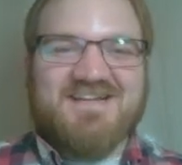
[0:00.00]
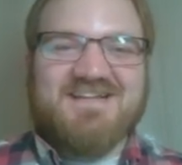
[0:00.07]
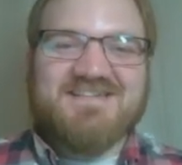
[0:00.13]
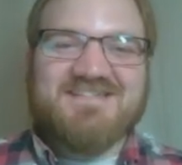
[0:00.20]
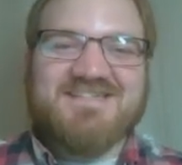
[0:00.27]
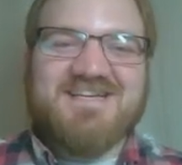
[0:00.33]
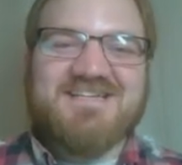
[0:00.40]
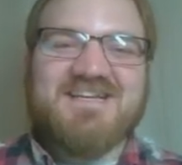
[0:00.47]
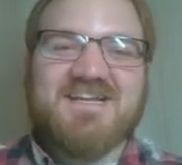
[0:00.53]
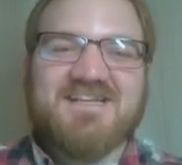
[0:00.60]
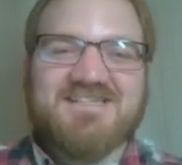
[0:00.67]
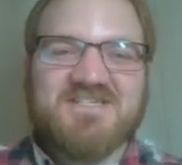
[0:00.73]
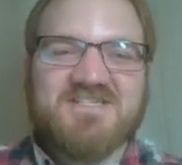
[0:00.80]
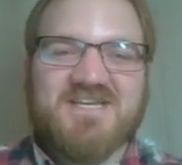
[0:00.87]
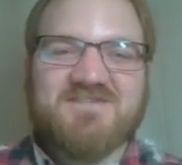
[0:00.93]
was gonna
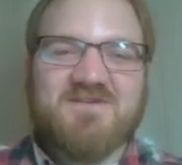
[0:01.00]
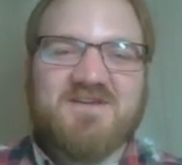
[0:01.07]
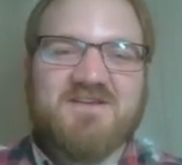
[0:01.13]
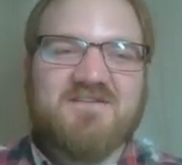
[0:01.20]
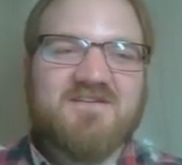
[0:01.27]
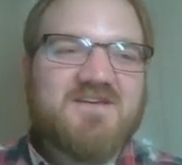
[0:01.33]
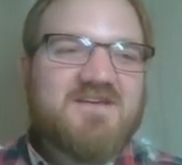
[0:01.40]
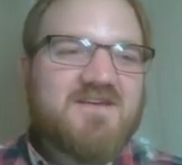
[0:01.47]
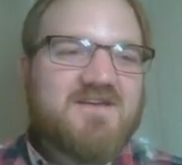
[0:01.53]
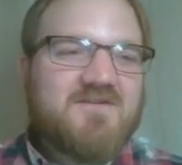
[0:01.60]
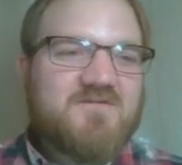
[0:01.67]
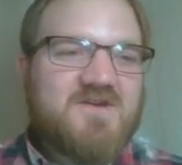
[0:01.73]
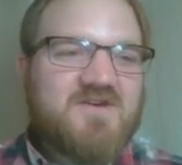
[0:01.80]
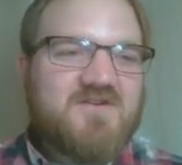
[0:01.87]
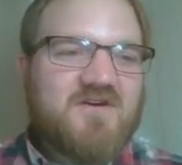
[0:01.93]
suggest we
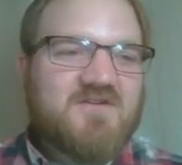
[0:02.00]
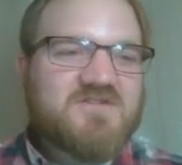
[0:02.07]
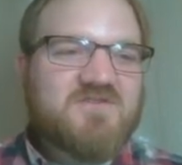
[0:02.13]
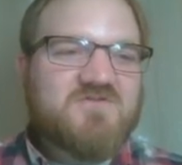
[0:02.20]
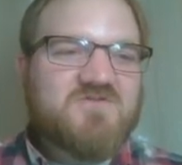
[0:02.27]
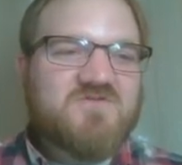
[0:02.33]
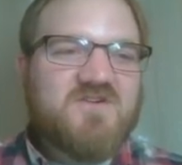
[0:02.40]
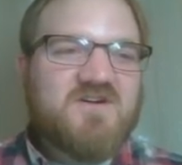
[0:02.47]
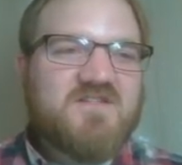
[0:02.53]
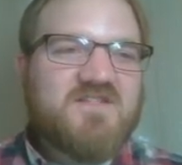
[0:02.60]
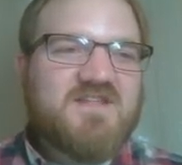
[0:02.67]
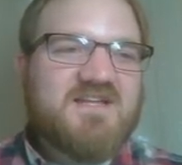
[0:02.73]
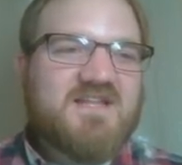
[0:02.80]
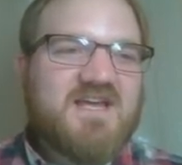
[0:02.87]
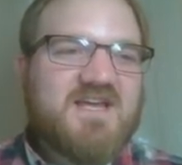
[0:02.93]
could also draw
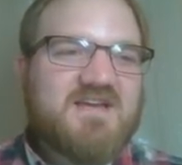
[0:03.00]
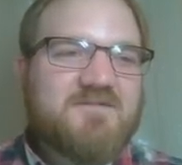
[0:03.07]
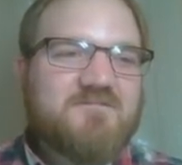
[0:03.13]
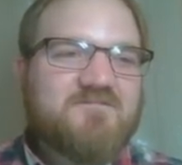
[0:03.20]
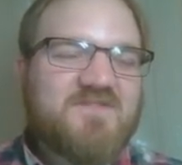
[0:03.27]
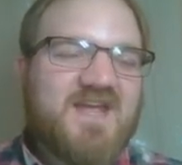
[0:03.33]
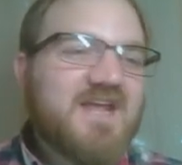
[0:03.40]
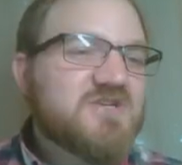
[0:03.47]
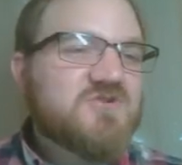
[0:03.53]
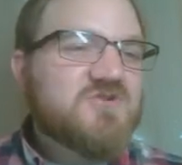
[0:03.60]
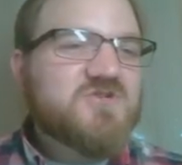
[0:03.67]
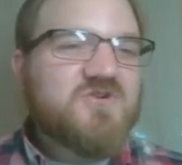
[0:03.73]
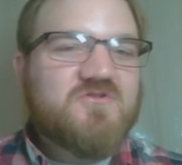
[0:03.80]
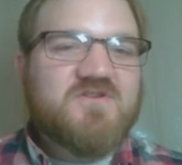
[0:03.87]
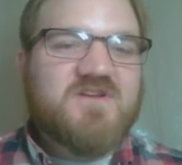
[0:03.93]
the like
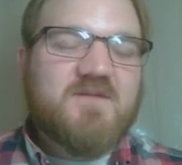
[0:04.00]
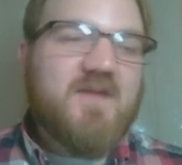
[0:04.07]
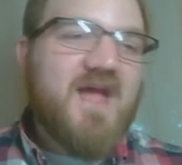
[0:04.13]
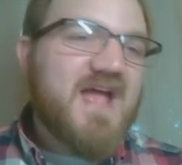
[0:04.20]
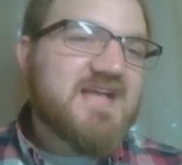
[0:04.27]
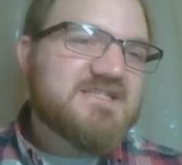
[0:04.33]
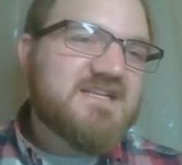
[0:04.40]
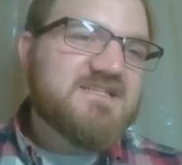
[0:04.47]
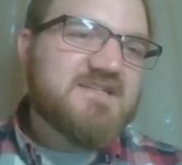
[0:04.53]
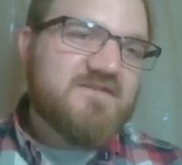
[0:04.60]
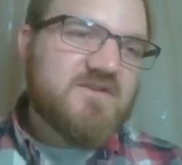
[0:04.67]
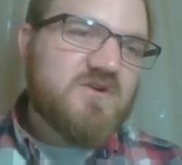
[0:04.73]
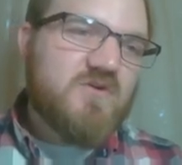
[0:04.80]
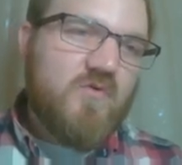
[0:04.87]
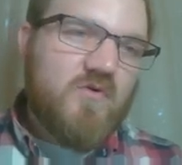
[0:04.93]
interturn capacitance of
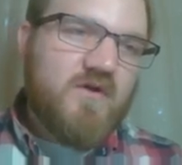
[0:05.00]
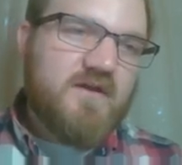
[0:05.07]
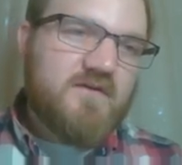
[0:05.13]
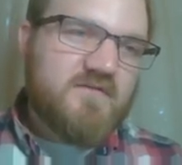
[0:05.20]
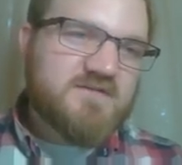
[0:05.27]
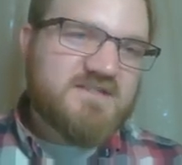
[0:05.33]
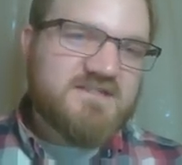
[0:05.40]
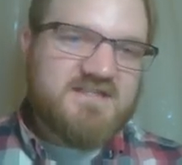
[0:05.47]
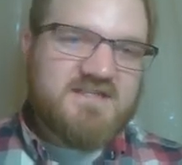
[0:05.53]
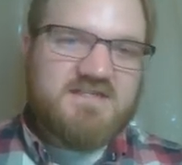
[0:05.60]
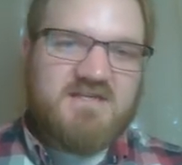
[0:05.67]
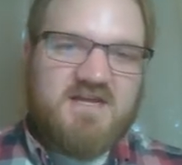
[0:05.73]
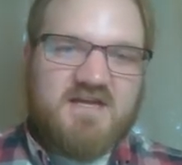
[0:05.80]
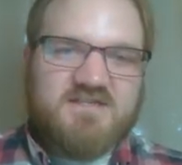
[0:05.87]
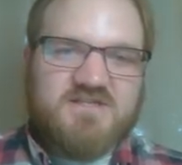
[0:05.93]
the coil, since it's
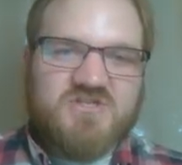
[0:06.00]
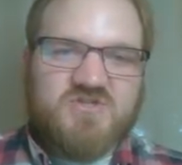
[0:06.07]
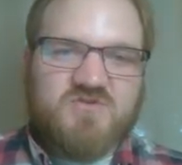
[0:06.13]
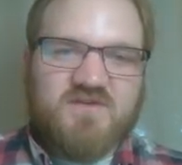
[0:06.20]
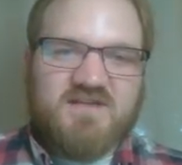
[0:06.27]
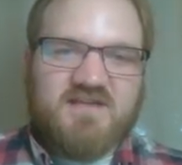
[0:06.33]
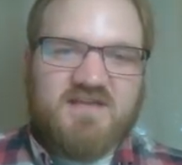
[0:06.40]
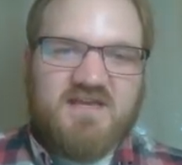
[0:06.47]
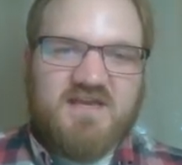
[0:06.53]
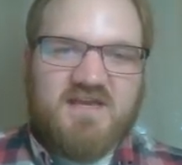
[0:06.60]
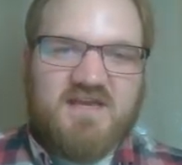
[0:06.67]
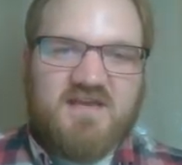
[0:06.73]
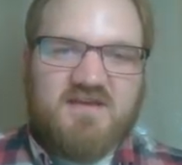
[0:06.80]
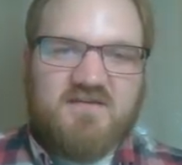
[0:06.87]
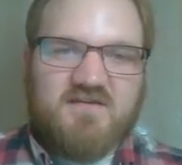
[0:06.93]
not
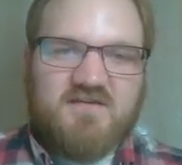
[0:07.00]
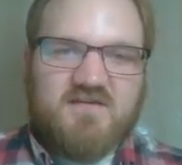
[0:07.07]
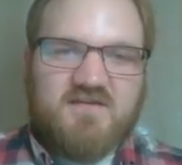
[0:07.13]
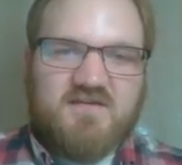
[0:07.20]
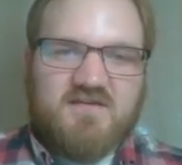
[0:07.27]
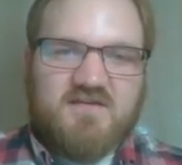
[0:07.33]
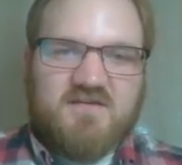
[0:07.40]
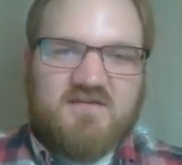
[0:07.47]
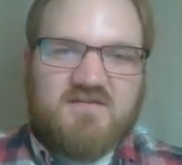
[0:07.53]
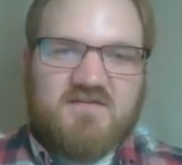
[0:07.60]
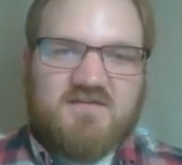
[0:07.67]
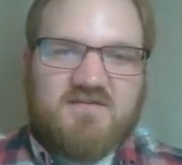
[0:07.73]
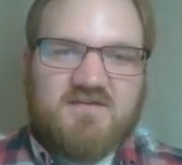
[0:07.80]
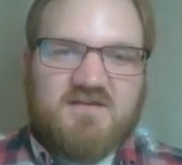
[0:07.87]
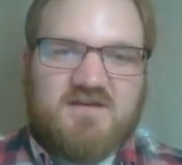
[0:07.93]
strictly
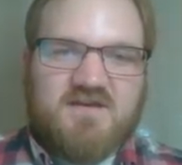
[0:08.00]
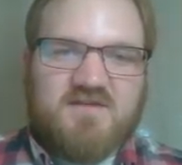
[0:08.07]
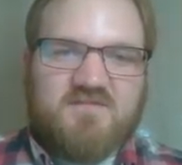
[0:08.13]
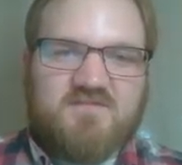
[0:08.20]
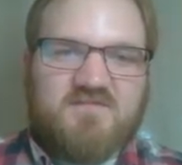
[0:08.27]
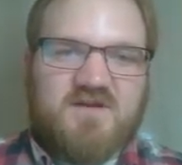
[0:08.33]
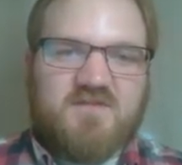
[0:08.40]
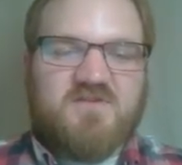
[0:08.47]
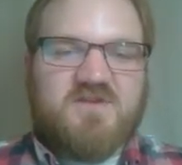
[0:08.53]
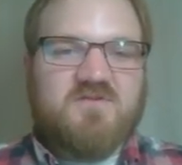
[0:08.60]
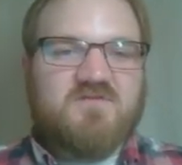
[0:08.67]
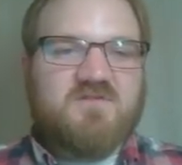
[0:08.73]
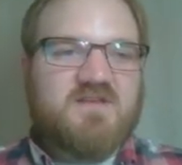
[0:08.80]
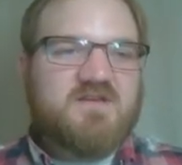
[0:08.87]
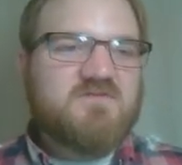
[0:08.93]
a
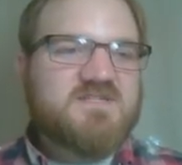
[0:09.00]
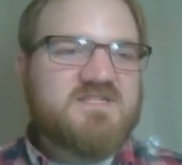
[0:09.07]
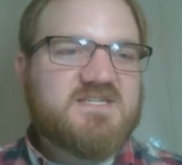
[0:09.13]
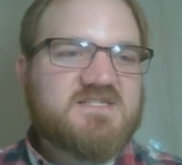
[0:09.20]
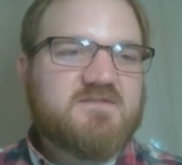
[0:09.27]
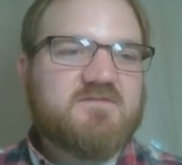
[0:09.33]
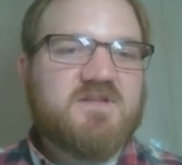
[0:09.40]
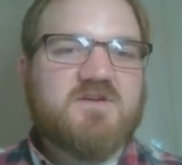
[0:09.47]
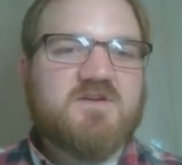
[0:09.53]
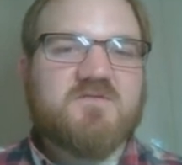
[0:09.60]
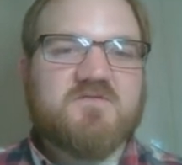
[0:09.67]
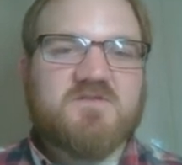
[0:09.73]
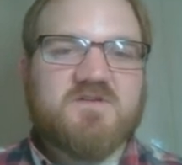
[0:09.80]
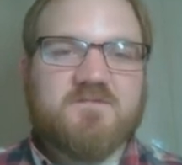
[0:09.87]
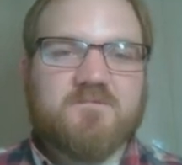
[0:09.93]
purely resistive
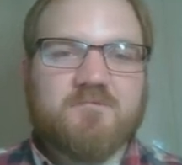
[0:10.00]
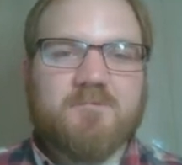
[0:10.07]
load.